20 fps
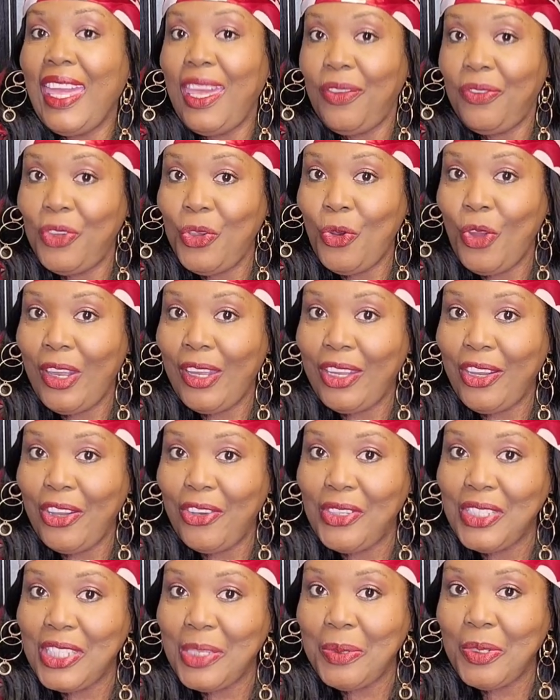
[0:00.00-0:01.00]
If you are a
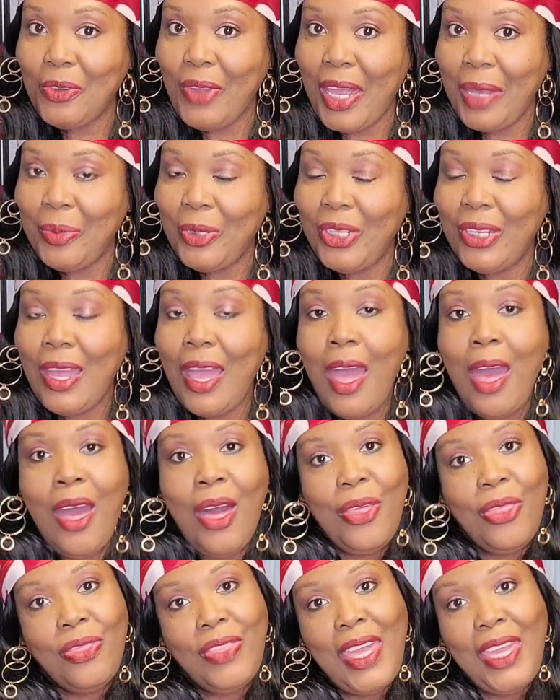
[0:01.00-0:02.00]
current subscriber,
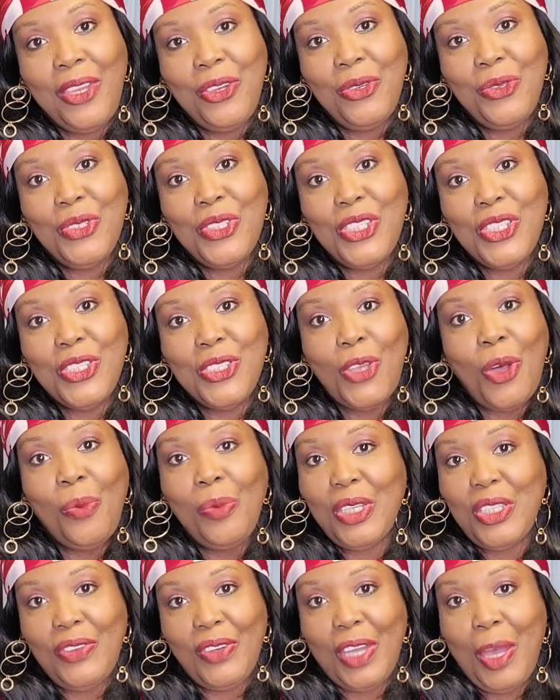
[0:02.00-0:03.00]
thank you so
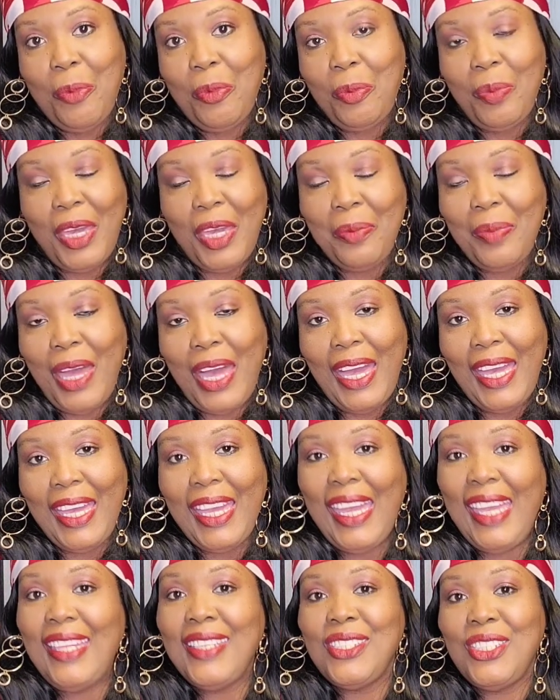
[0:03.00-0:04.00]
much for coming back
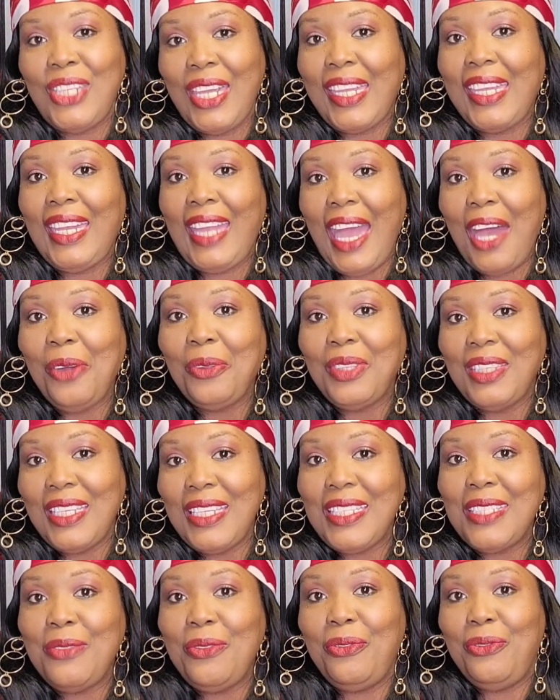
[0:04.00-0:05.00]
by and checking out
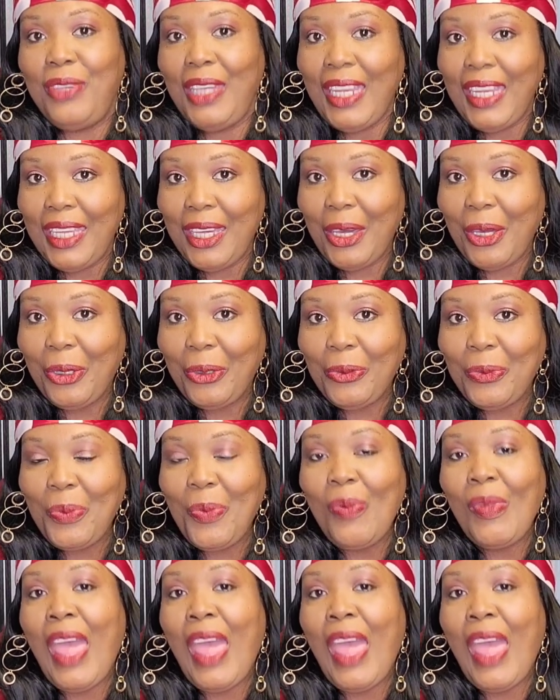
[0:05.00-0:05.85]
this video.